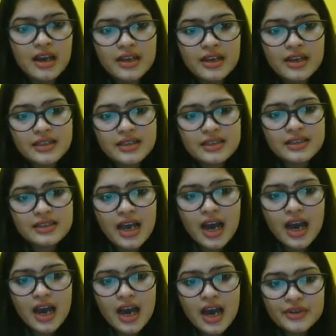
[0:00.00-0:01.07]
is
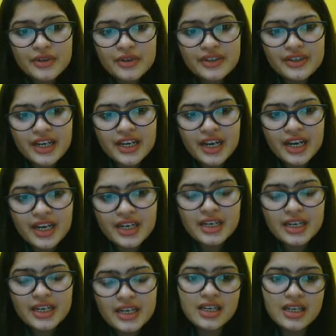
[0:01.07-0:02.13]
arbitrary
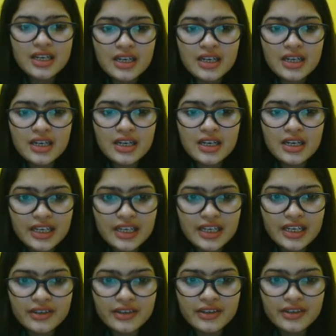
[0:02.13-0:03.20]
in
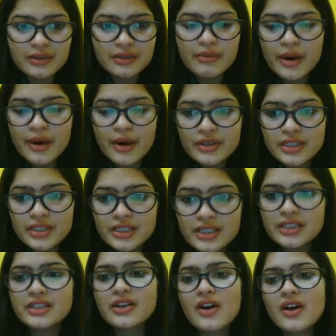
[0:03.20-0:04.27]
nature. The mountain
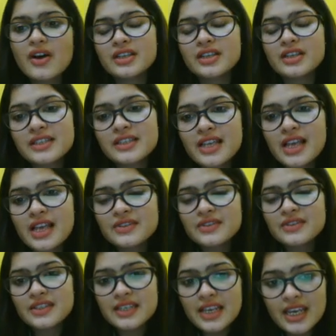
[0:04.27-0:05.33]
did not itself
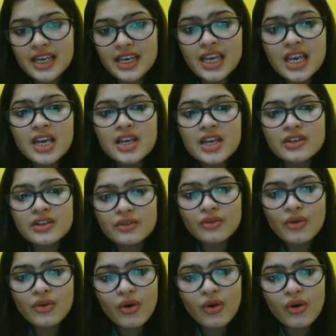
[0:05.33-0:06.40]
say to
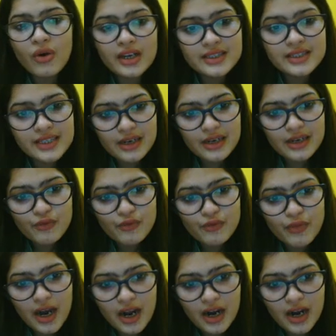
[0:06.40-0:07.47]
call itself
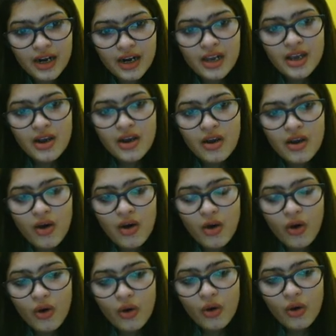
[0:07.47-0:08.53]
Pahar,
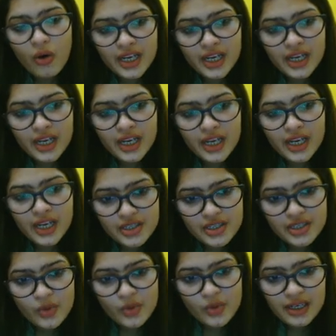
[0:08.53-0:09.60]
or in English as
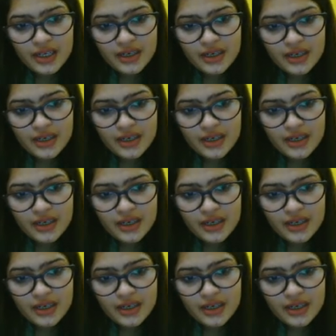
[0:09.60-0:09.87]
well.